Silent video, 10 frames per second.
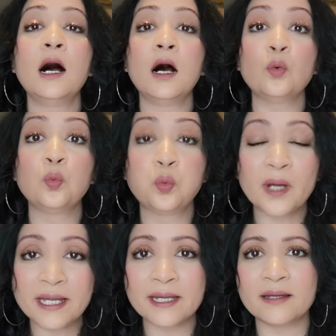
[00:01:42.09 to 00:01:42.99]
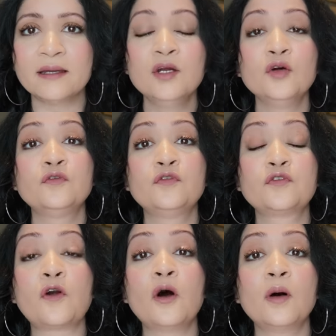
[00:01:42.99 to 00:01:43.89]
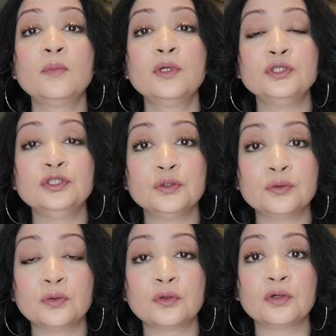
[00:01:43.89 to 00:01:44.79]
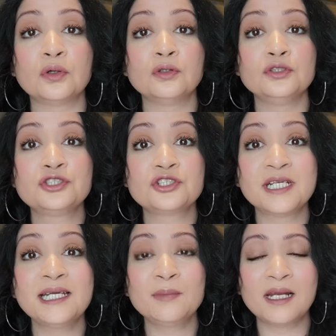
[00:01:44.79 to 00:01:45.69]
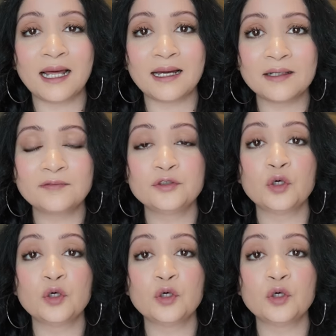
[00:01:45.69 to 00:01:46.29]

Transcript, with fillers: away from your dream life,